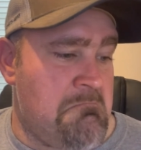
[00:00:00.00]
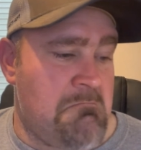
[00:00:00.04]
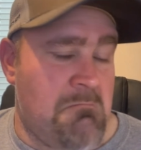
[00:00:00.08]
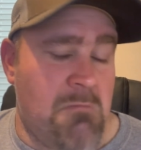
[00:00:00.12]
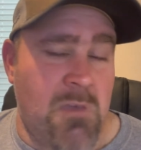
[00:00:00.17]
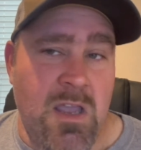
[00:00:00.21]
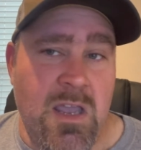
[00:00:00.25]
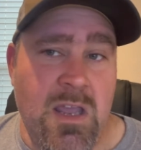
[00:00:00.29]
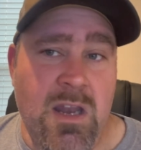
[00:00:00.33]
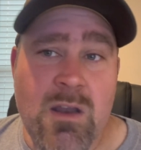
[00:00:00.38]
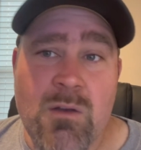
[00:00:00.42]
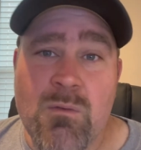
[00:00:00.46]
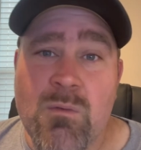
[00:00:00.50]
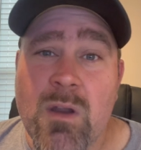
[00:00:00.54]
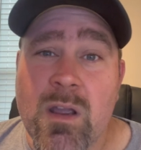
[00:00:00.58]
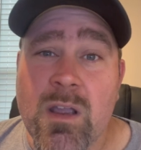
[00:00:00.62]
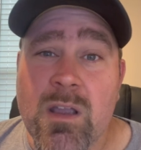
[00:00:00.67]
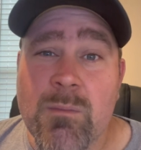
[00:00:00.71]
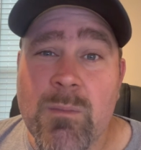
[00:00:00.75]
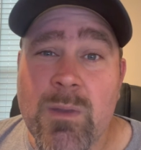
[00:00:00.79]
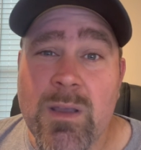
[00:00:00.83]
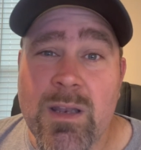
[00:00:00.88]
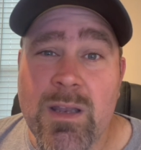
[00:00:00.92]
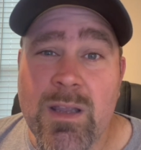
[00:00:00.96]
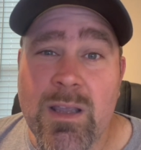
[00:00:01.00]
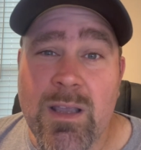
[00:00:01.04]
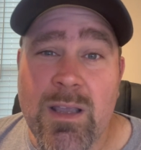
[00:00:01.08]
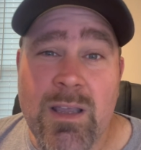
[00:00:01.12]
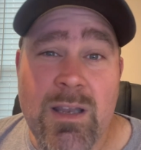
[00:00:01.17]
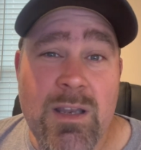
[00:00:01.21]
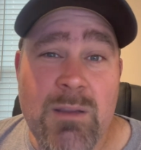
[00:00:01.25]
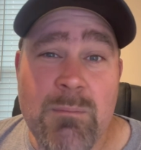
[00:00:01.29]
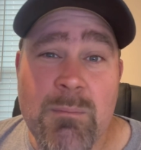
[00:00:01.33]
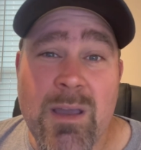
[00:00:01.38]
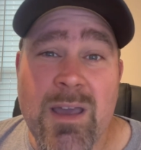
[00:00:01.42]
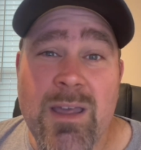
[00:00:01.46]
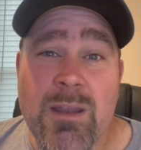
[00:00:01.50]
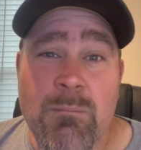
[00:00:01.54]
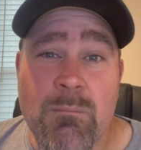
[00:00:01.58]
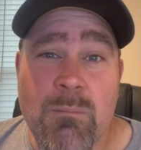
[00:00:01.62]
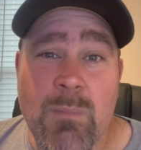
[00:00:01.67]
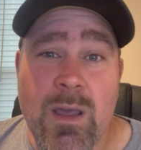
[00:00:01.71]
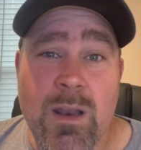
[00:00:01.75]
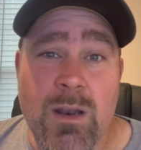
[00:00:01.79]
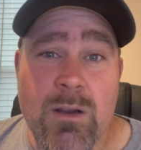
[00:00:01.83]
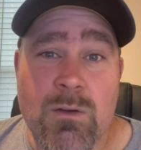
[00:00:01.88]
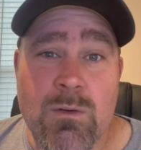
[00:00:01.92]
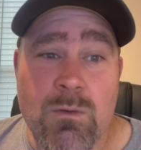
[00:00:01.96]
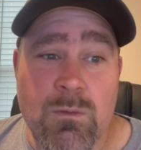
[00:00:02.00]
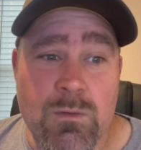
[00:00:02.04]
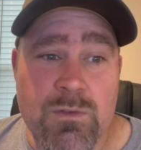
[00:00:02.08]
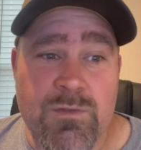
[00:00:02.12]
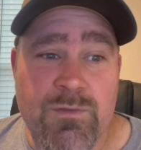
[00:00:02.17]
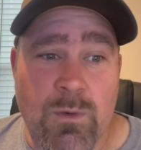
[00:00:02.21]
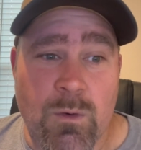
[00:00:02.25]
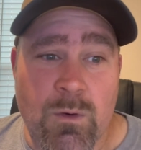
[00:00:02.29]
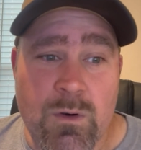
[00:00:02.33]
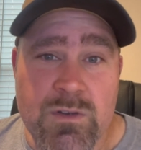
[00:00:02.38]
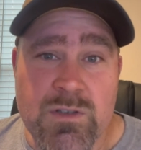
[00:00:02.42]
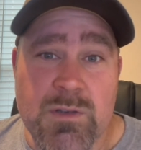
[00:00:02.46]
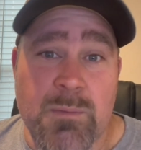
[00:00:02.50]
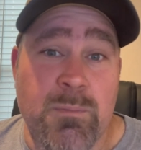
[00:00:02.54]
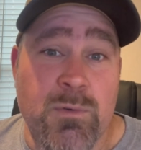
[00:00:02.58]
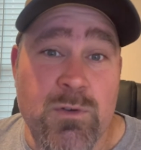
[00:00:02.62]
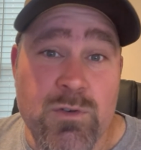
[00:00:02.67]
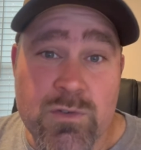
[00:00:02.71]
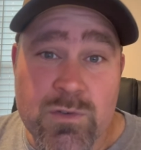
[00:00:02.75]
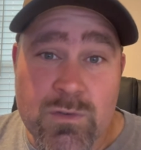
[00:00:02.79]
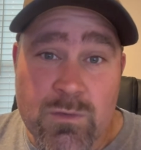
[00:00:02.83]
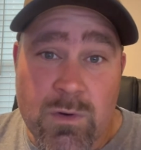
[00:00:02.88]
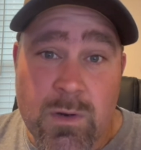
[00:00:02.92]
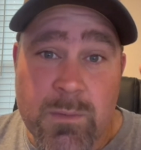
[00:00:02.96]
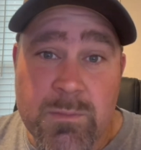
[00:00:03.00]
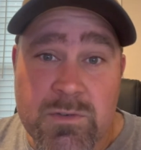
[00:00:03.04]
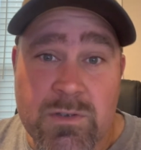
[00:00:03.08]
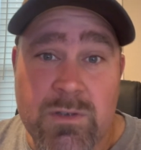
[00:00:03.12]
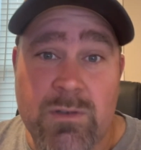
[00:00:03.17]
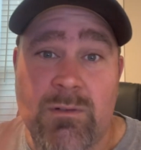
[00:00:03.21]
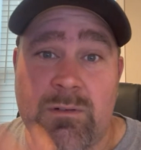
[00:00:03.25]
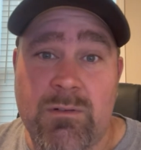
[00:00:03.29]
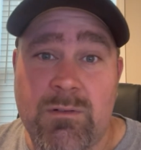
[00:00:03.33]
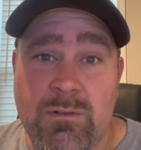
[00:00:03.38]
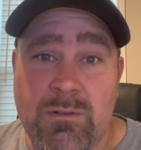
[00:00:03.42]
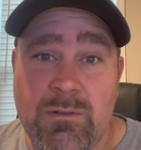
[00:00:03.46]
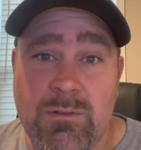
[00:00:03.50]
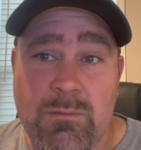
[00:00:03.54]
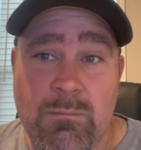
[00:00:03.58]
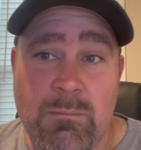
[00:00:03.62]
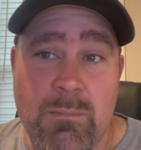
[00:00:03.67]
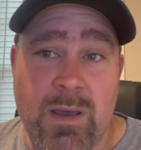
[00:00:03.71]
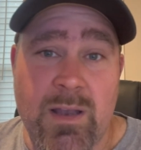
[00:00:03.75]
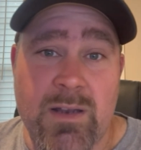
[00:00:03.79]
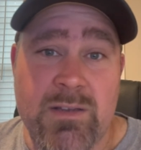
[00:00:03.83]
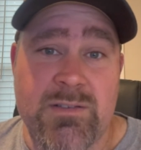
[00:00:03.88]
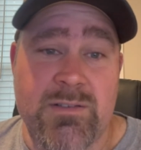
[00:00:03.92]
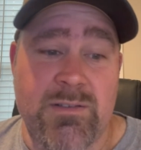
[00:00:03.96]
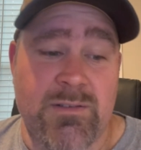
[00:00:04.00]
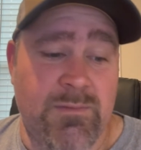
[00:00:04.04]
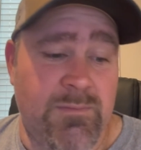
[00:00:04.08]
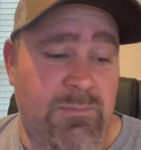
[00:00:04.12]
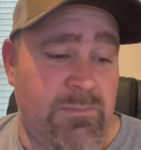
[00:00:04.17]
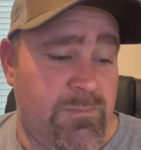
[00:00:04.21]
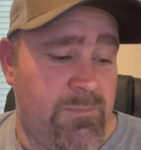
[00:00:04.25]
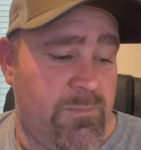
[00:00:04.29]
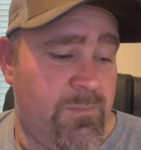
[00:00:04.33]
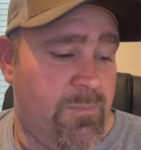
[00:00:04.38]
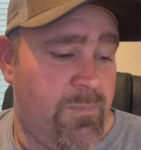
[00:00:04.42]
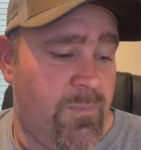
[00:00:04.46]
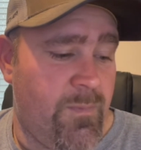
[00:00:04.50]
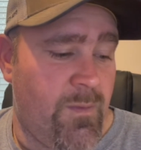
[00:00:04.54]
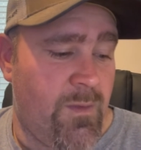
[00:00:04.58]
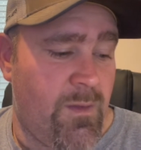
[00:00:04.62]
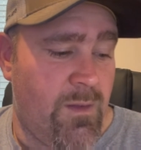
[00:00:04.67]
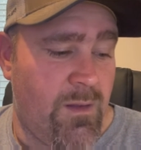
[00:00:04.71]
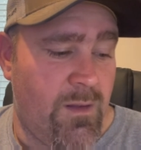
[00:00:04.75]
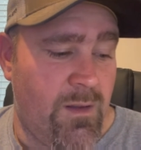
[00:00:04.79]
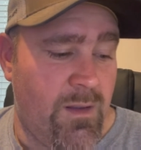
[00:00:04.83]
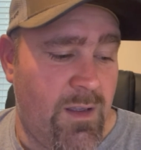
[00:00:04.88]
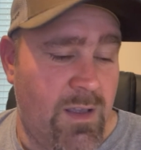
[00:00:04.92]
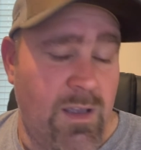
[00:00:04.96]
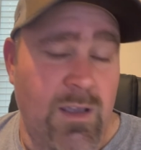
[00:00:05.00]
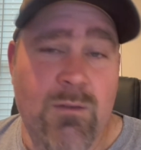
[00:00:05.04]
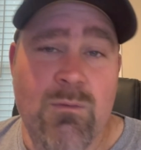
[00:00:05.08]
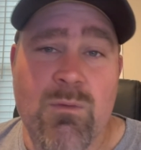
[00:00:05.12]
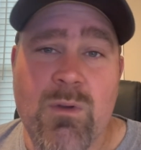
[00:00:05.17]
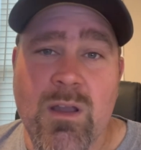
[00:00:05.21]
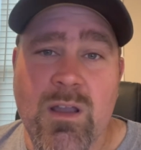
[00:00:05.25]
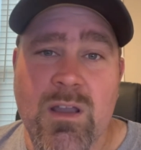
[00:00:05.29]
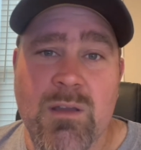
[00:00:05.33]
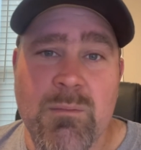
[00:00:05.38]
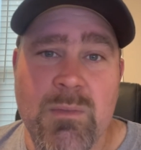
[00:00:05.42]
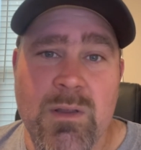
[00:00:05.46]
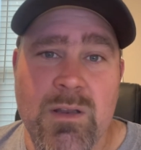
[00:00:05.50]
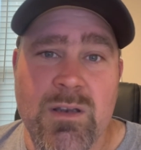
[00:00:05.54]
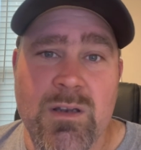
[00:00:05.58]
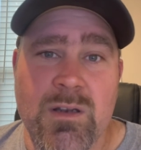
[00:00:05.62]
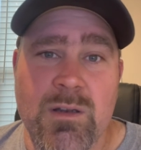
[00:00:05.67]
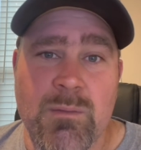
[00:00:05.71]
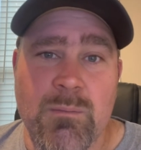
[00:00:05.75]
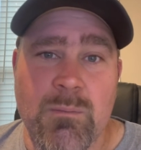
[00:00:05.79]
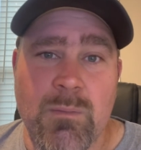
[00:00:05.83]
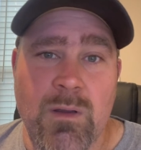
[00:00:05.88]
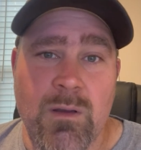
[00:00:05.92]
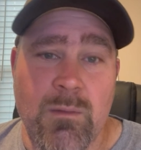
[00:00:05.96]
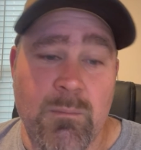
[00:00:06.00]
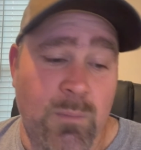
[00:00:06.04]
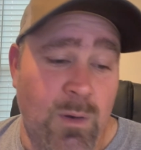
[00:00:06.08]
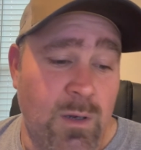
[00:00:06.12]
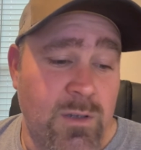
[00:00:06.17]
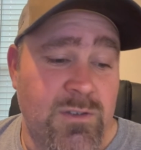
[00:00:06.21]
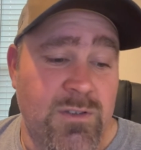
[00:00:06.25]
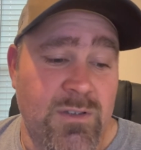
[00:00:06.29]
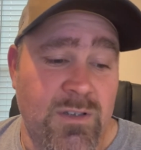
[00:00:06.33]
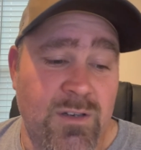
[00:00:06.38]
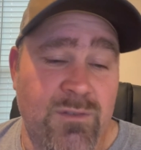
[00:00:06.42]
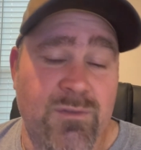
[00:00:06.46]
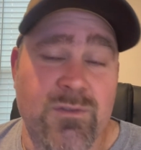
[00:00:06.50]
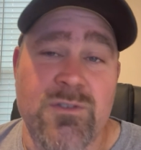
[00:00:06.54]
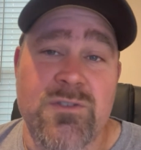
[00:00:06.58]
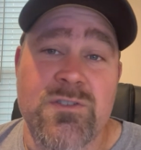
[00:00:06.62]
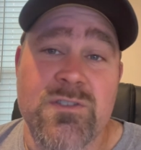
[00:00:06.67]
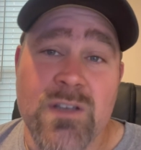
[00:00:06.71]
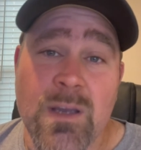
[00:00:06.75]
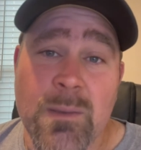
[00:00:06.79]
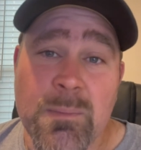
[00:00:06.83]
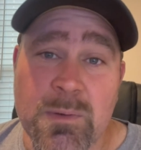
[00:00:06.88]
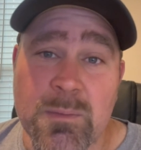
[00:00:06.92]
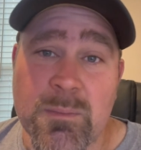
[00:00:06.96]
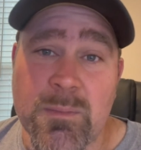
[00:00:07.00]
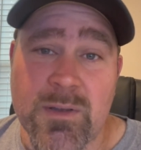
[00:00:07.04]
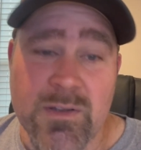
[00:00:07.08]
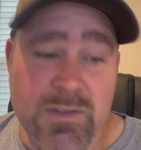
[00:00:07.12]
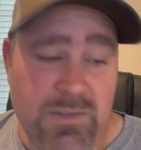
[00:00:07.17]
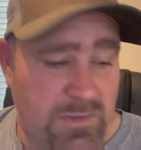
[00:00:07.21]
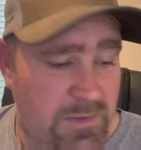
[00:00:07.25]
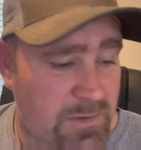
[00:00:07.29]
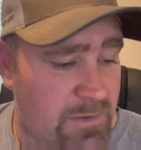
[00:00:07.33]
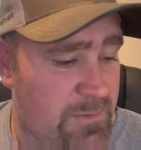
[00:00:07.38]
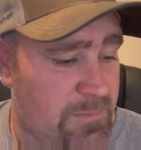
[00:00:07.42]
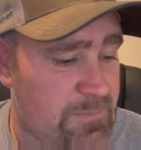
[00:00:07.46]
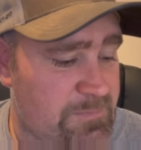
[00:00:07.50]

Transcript: He didn't recommend any medical as far as a prescription medicine. He recommended a bunch of different supplements.